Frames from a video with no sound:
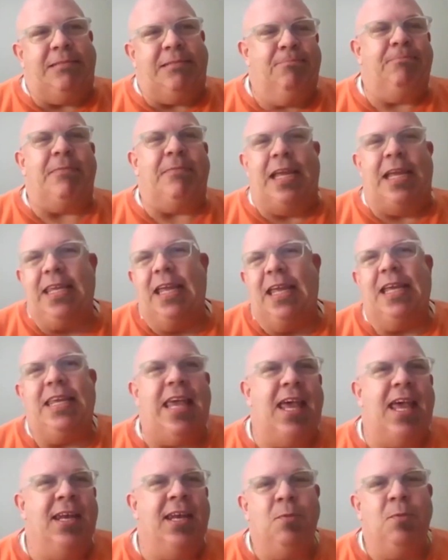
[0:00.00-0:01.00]

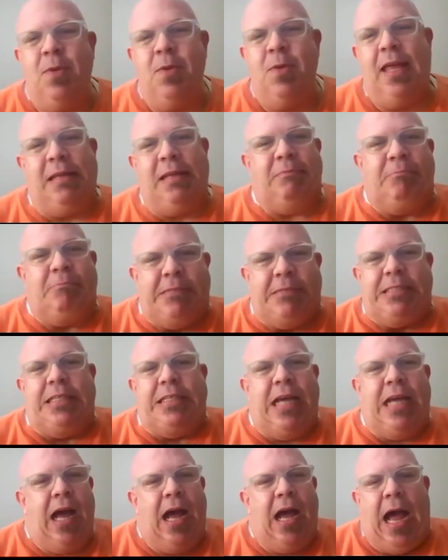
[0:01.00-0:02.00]
again,
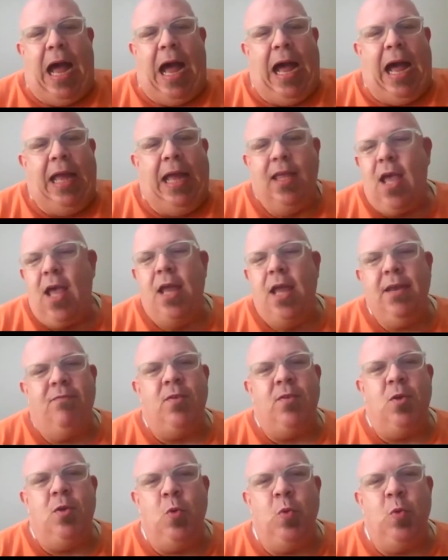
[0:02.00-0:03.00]
I kind of
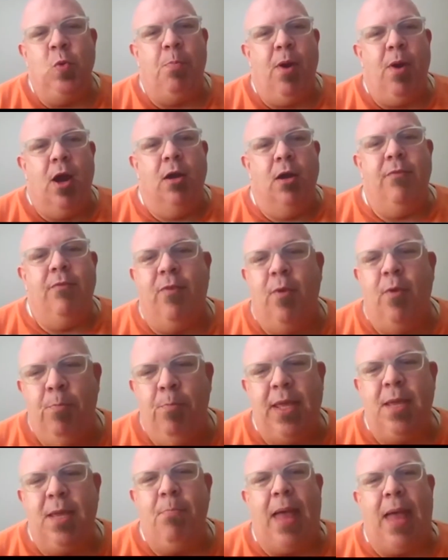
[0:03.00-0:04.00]
knew the part from
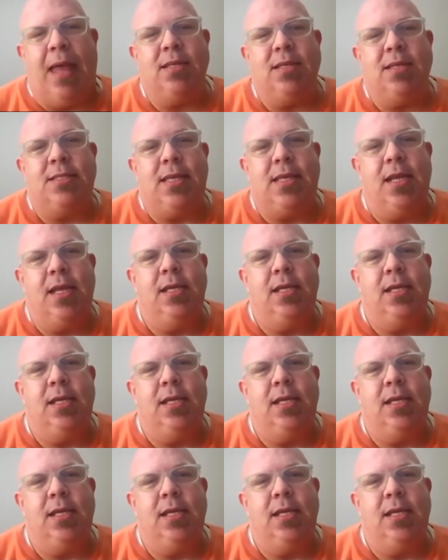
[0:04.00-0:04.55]
being backstage.